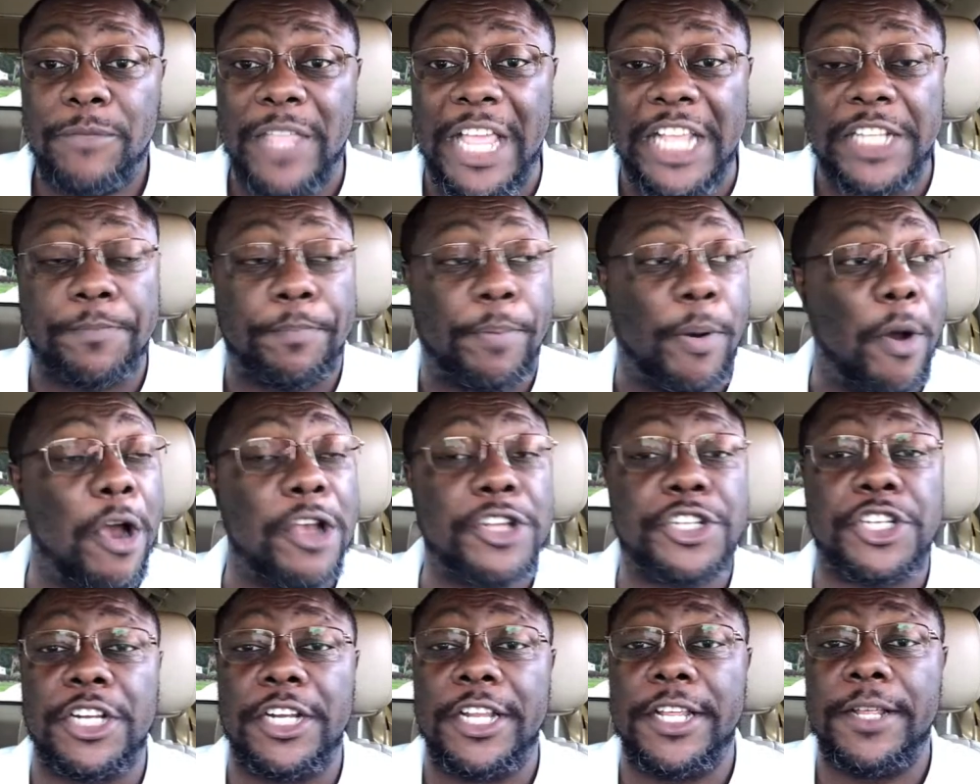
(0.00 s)
That's
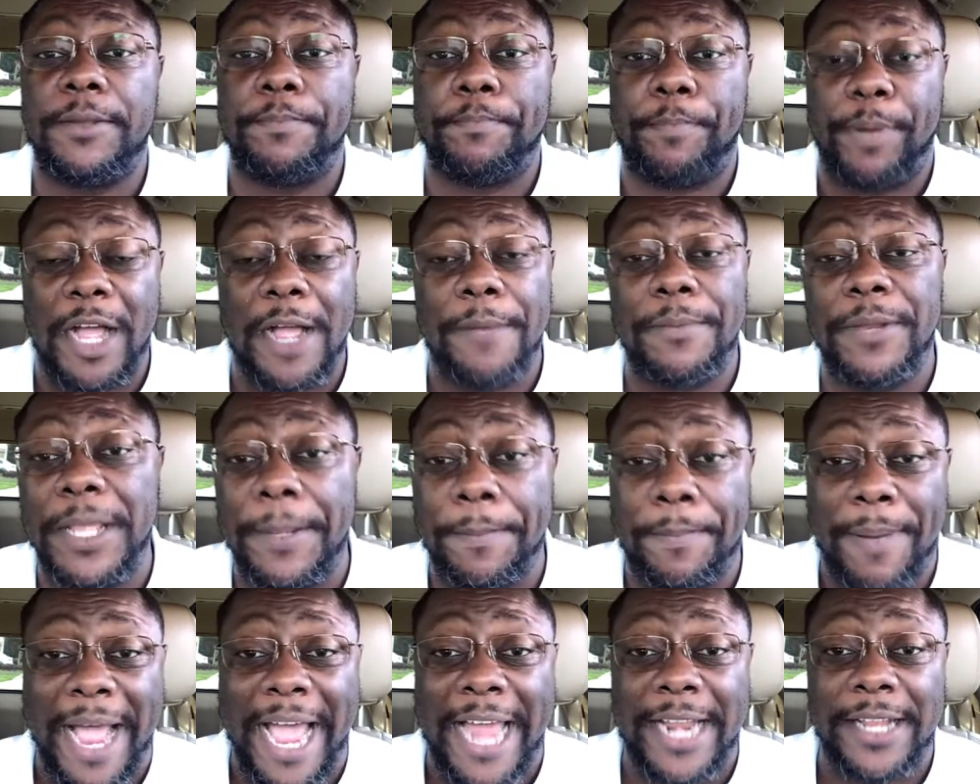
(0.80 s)
partially
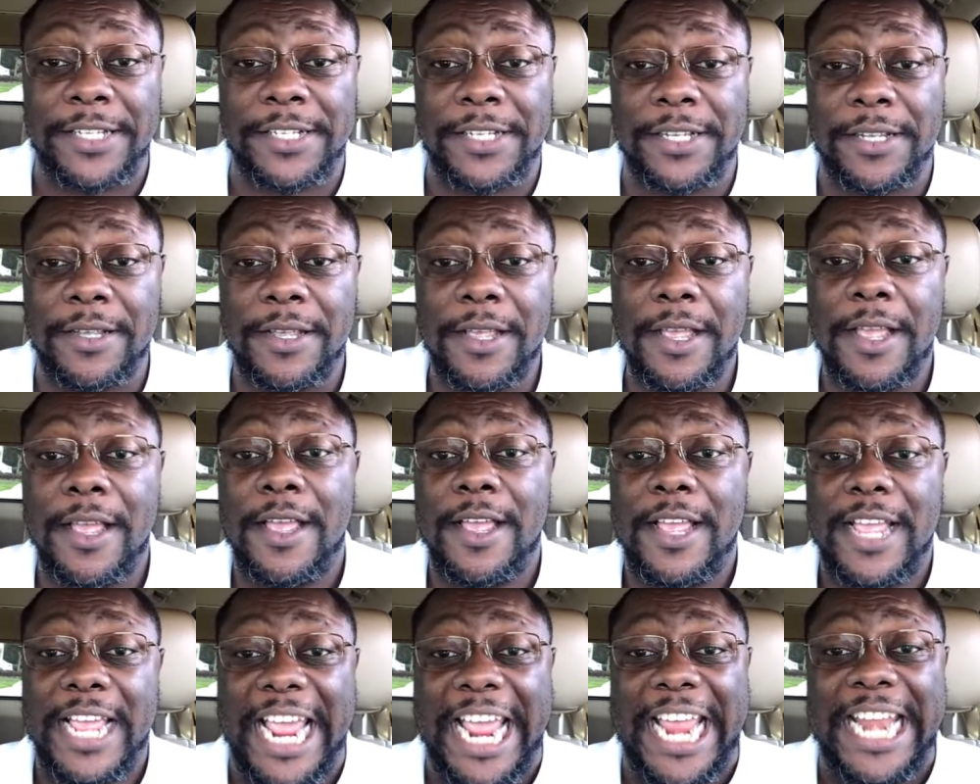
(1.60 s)
public policy
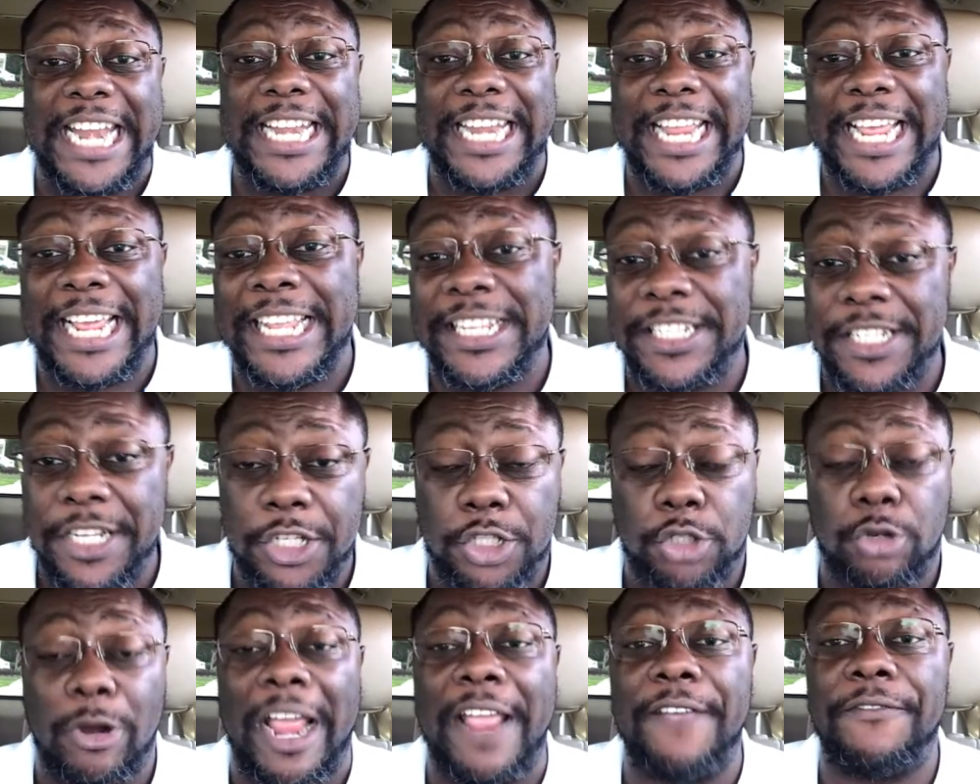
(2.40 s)
and
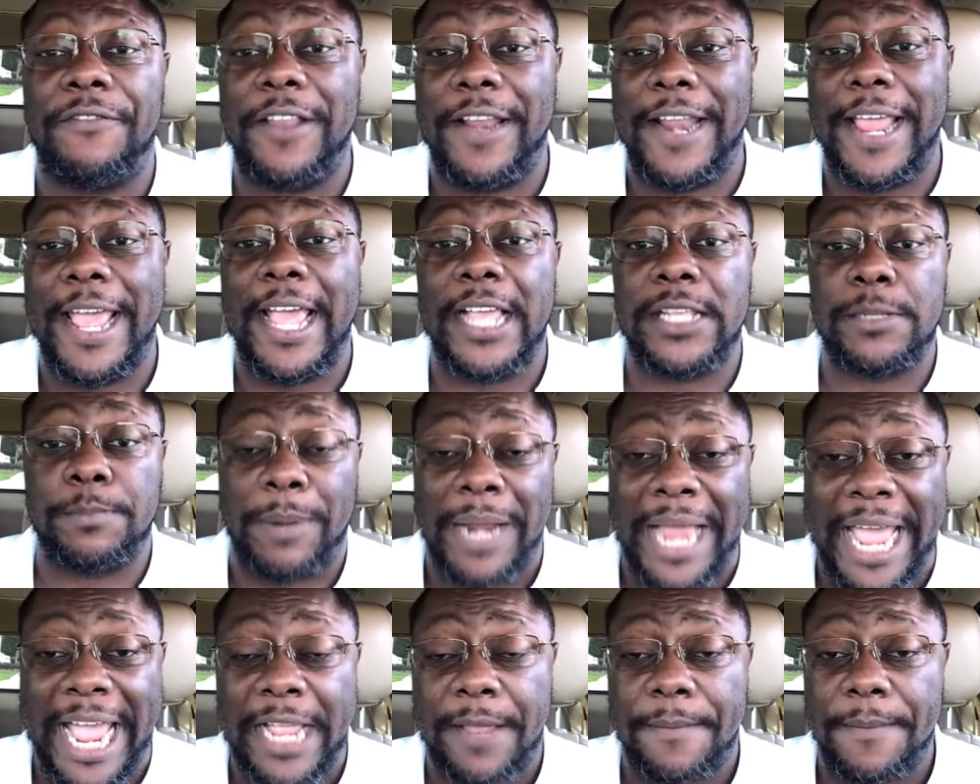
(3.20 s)
lazy, trifling ass
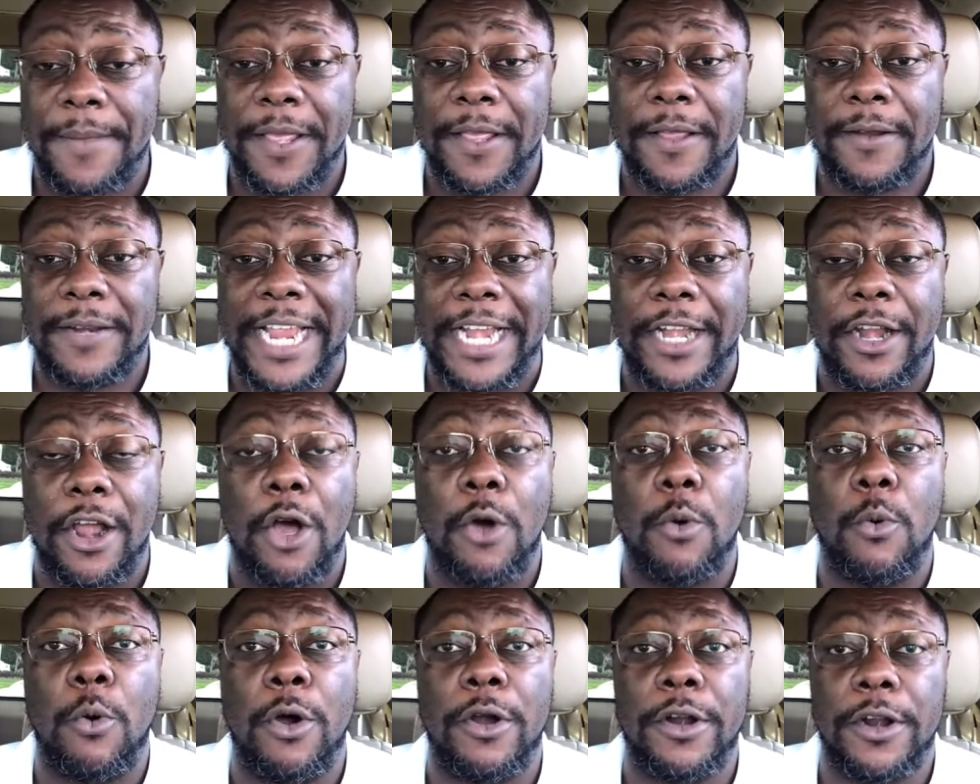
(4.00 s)
black men that
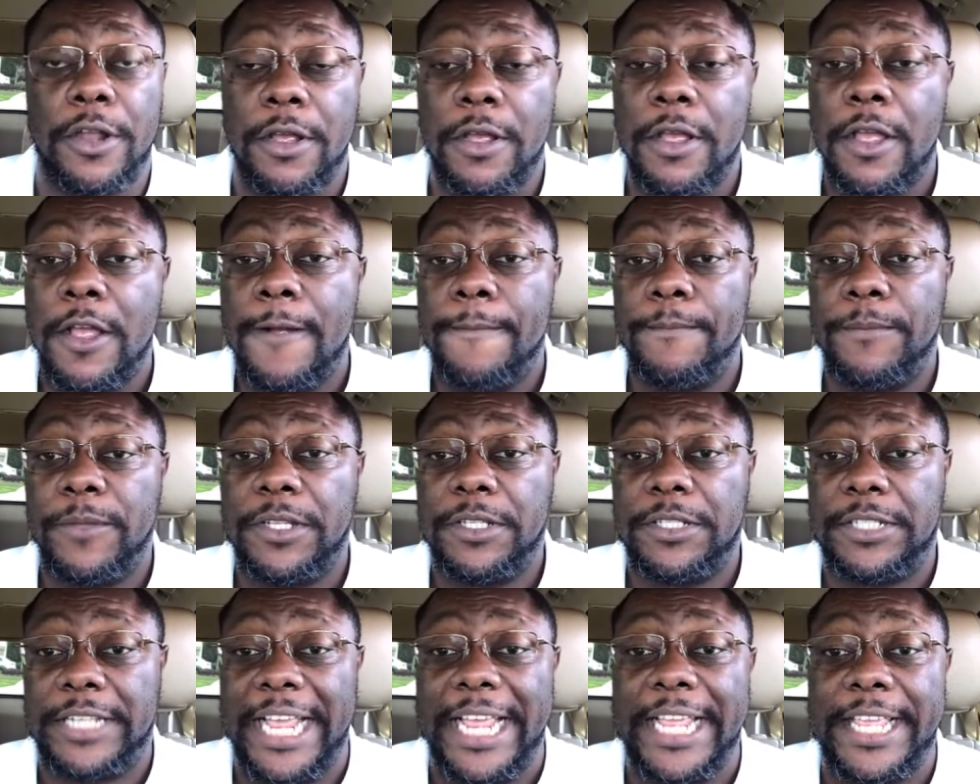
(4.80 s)
don't want to
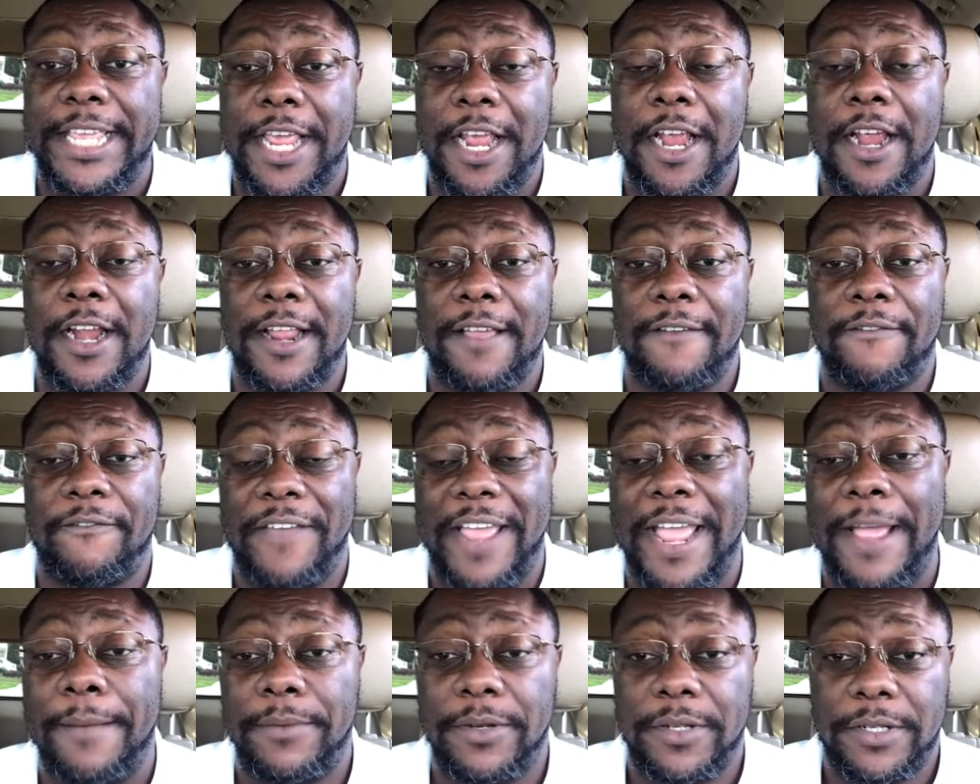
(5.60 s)
take care of their
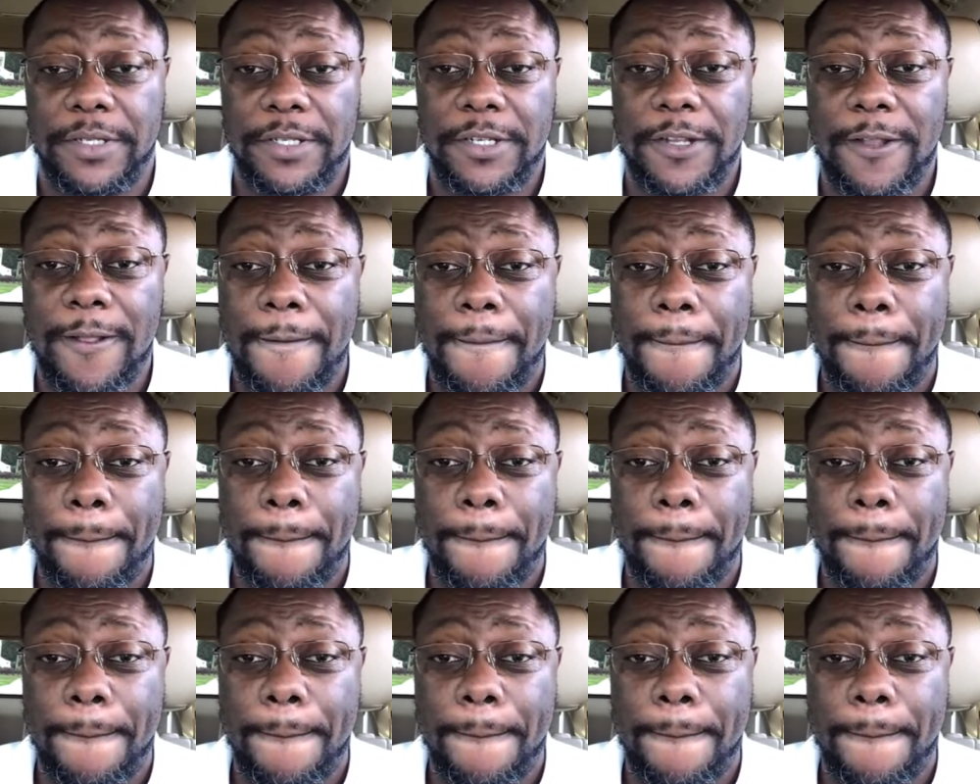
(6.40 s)
families.